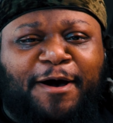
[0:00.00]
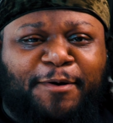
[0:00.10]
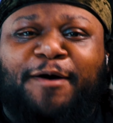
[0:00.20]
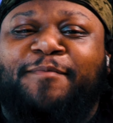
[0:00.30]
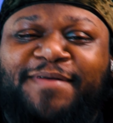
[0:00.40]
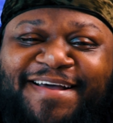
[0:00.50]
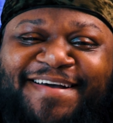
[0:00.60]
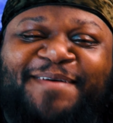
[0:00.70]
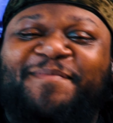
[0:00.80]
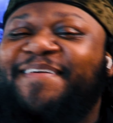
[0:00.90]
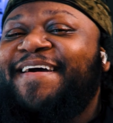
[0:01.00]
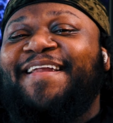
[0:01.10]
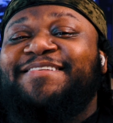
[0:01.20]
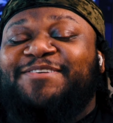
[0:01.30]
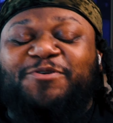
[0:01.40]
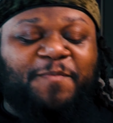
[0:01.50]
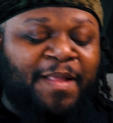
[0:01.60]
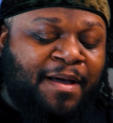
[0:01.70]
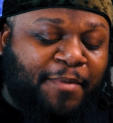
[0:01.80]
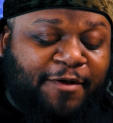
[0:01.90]
I don't know. But yeah, that's cool.
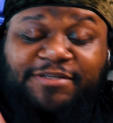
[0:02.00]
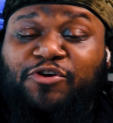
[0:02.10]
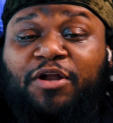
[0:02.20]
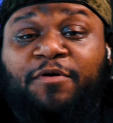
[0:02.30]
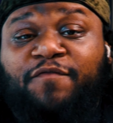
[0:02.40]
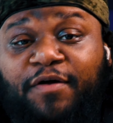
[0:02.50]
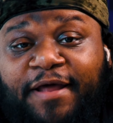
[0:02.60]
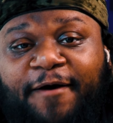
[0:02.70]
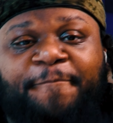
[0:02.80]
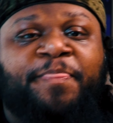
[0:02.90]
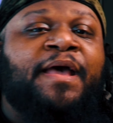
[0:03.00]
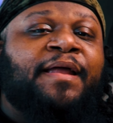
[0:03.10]
But anyway, let's go to move on now.